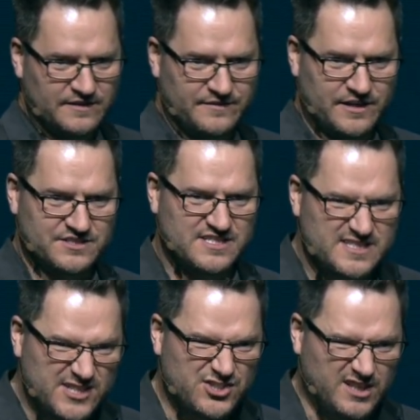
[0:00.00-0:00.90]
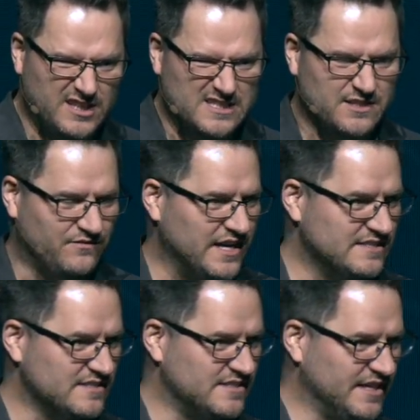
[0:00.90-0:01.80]
that are stitching these
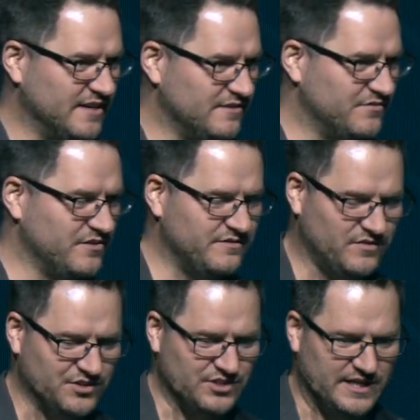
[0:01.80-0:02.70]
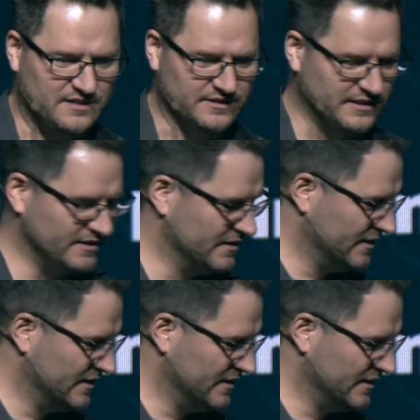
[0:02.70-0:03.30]
devices together for their functionality.